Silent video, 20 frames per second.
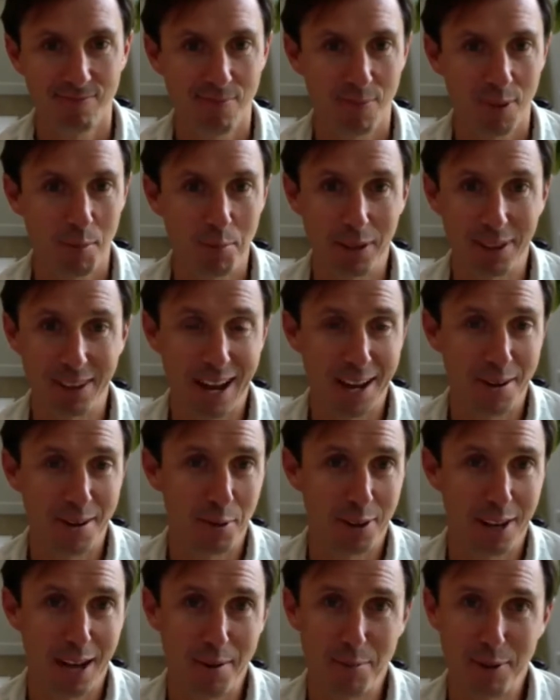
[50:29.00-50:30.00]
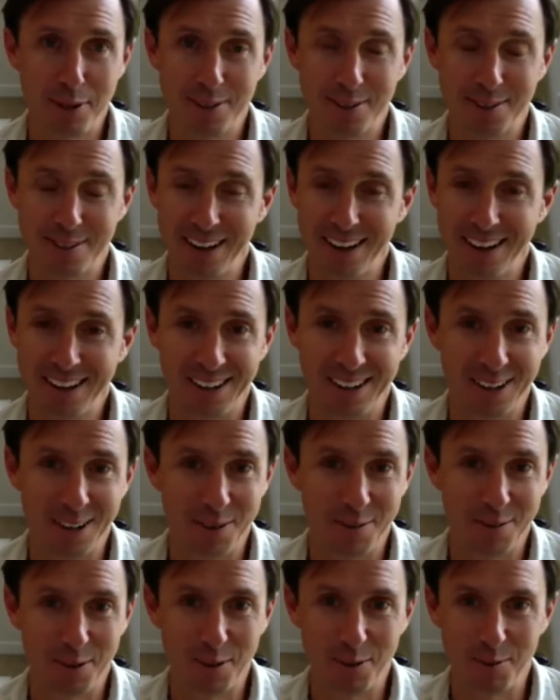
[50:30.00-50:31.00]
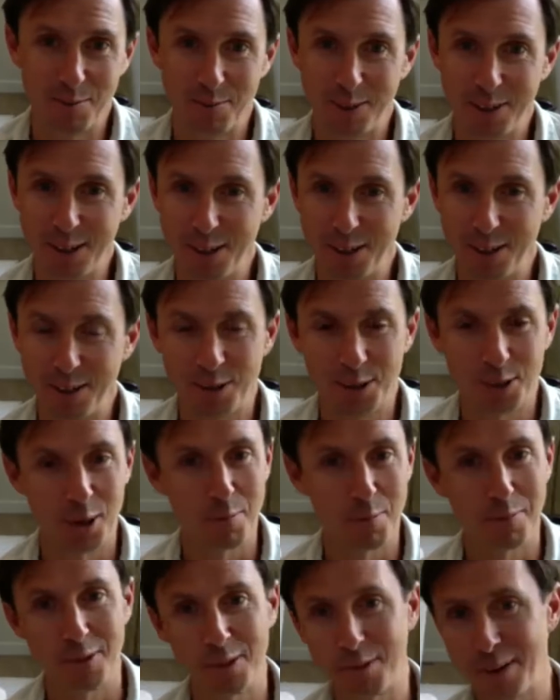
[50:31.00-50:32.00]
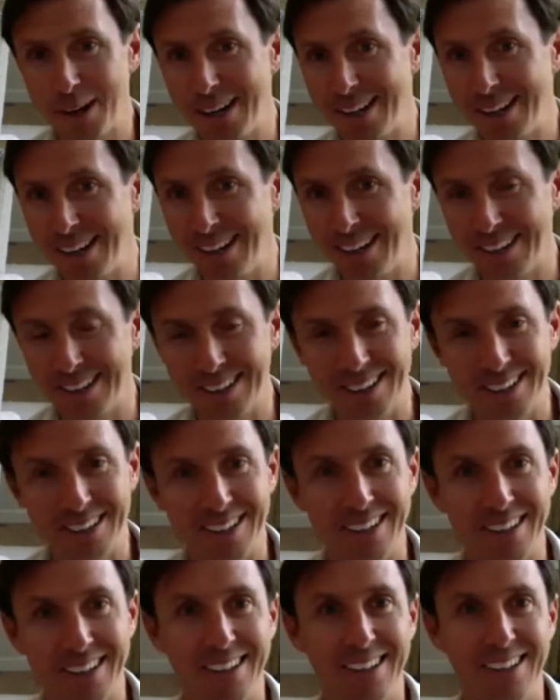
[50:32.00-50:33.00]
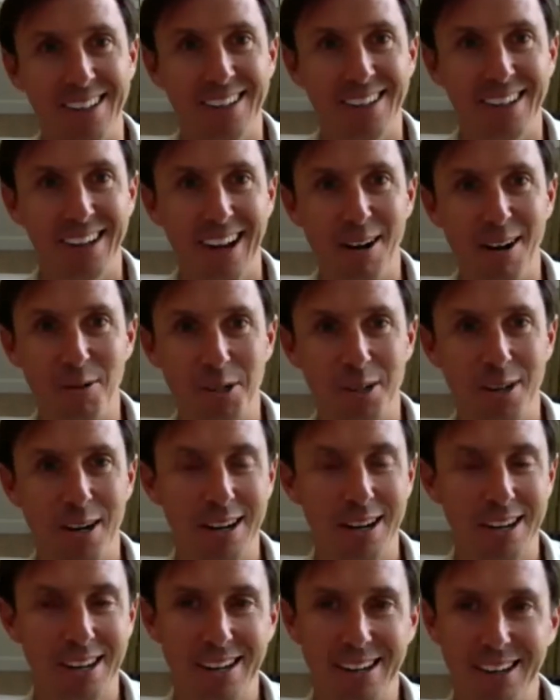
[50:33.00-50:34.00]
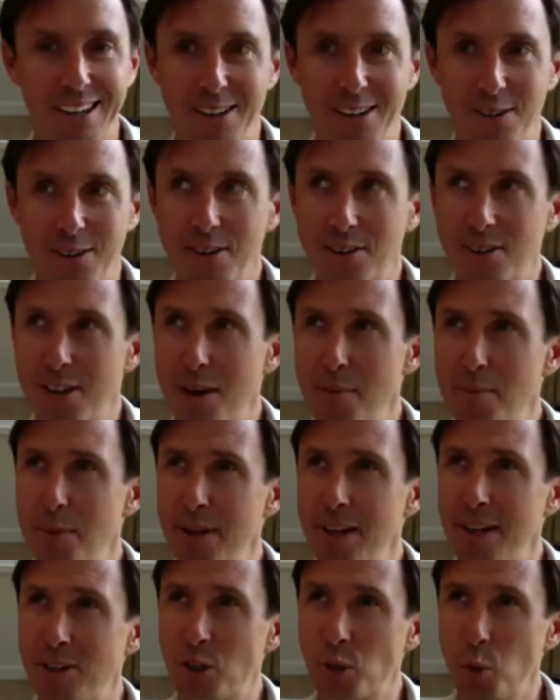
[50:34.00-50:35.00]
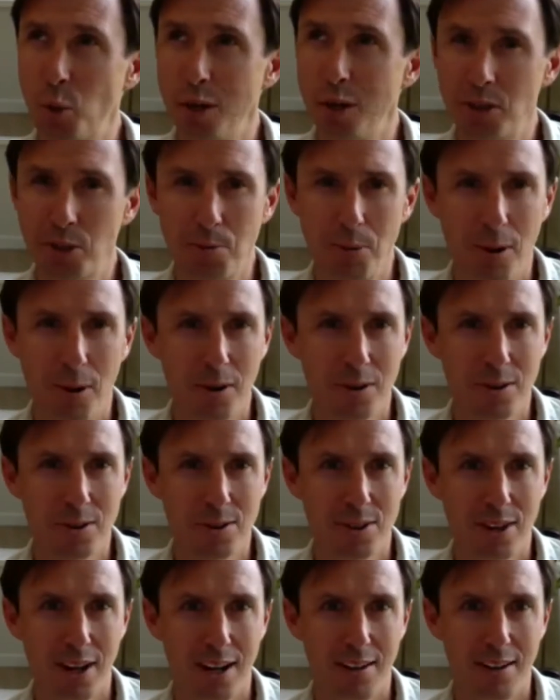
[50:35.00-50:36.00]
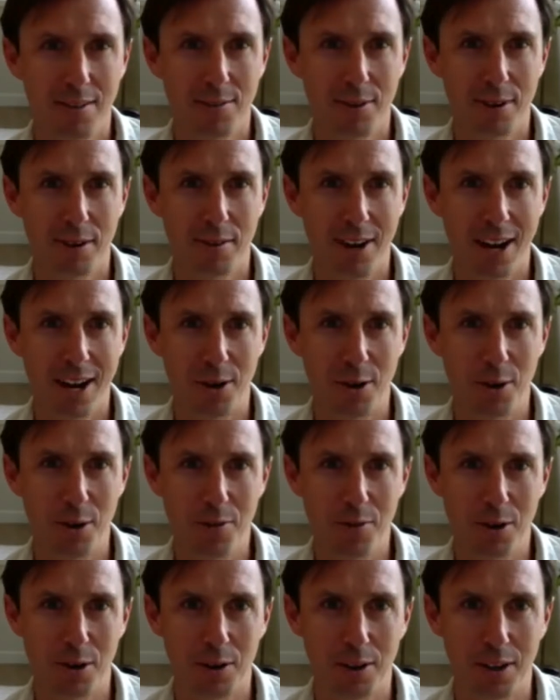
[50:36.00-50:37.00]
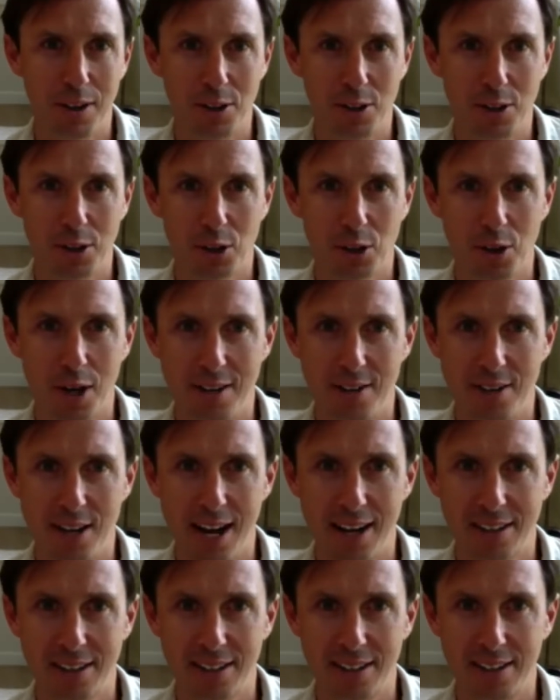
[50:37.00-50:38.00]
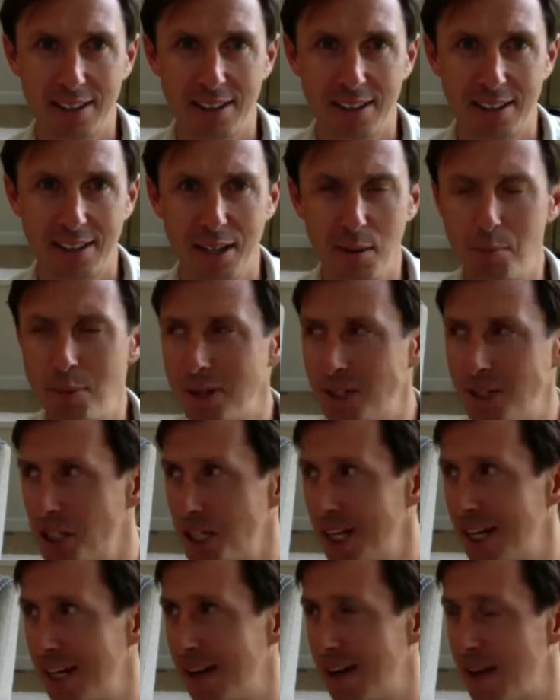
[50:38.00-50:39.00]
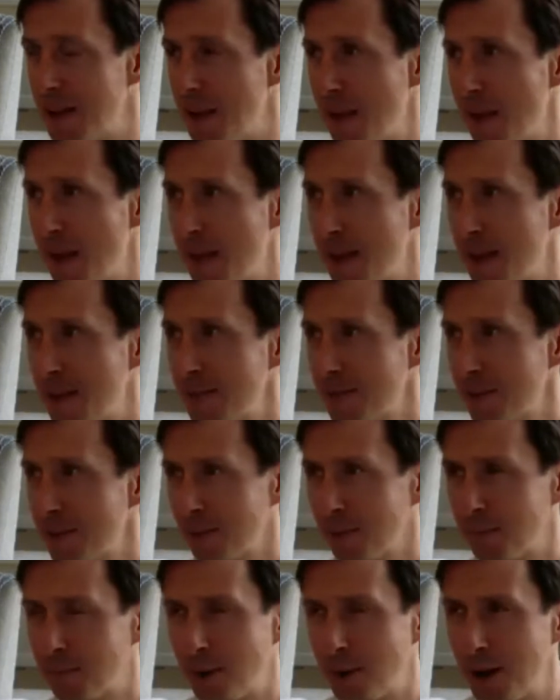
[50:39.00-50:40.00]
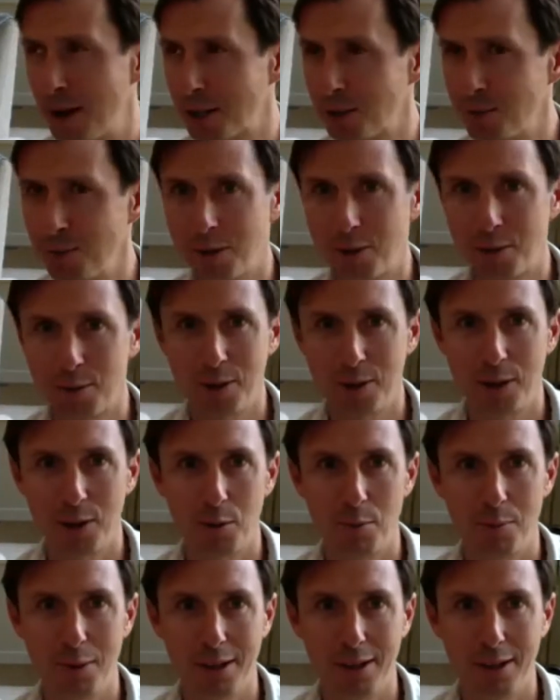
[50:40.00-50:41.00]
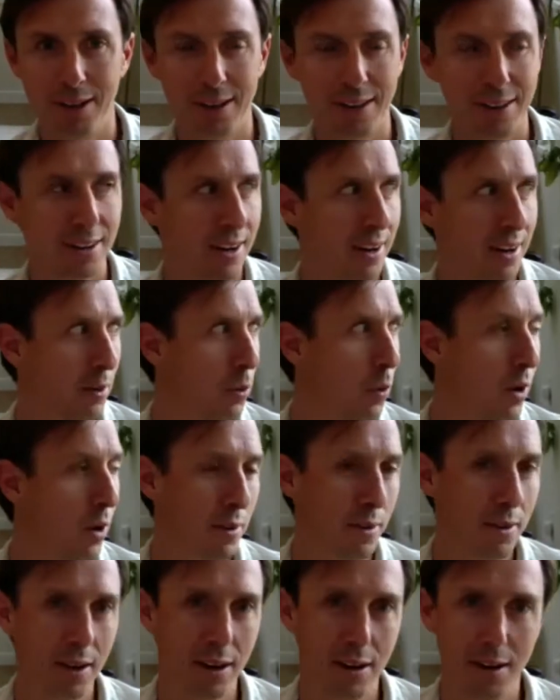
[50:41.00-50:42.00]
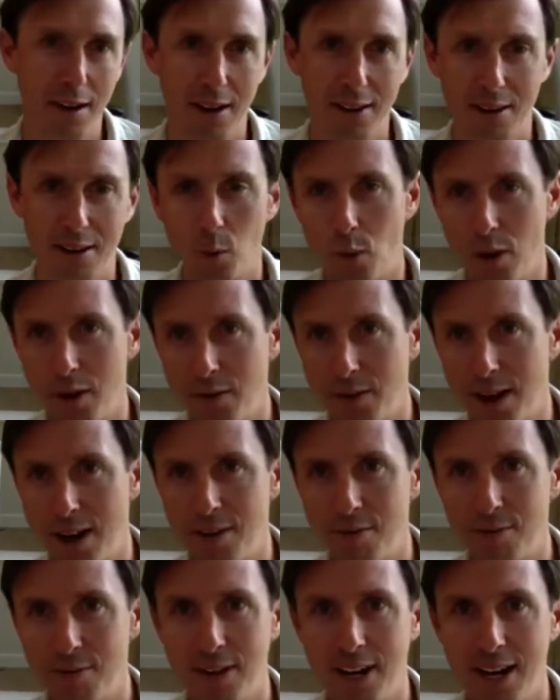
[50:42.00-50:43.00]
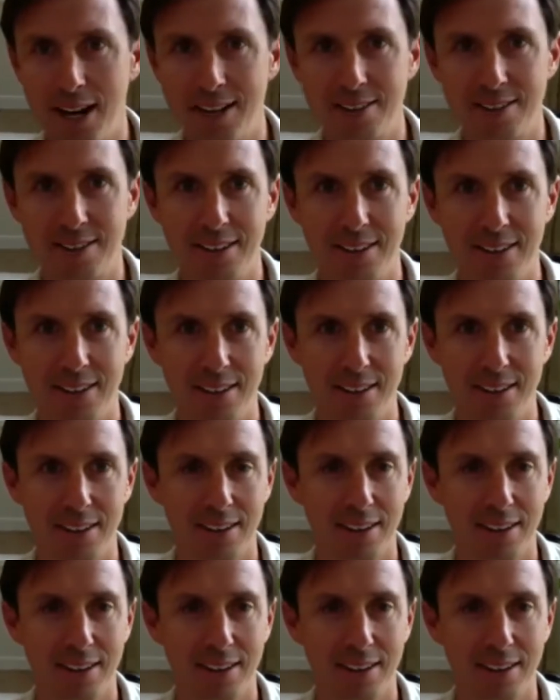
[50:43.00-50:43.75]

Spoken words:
but with that being said, if you show up for the right deal. I was talking, this company Sweet Smarts out of Vancouver that just transacted to TPG for approximately 300 million. They did I think one round of financing. The